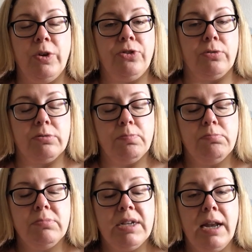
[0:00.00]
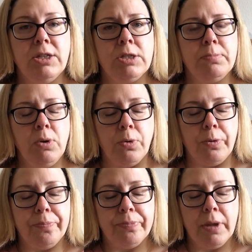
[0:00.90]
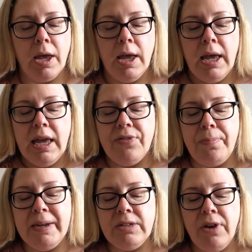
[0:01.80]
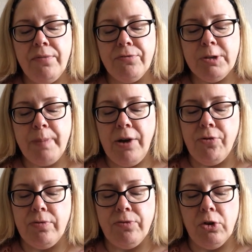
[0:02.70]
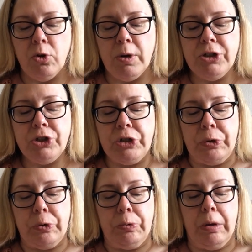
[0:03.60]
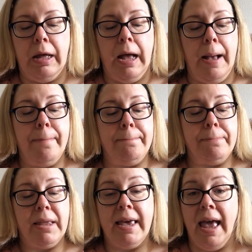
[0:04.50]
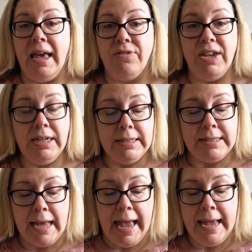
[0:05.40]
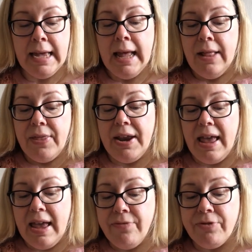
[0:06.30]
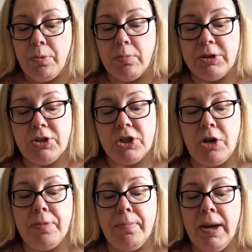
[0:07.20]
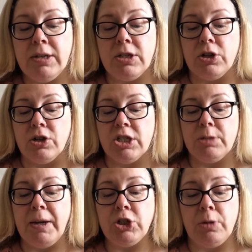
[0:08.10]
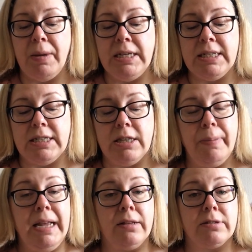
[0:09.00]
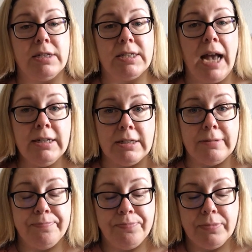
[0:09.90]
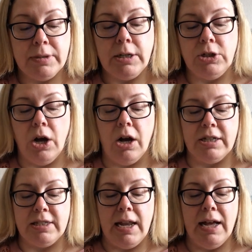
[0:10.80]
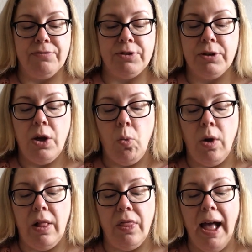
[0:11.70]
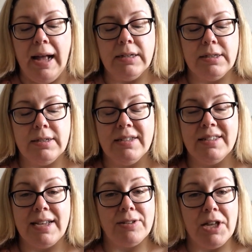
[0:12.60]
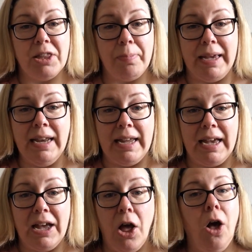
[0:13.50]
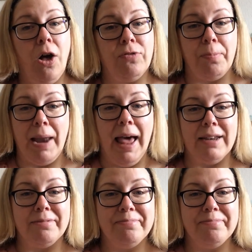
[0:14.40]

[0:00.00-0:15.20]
whistled. Tell us more. If a bit of Humphrey's bedroom floor were to um, cave in, say, then everyone would assume the mugs had got smashed to pieces and the beetles had scattered. Darkus laughed. Well, that sounds like the beginning of a plan.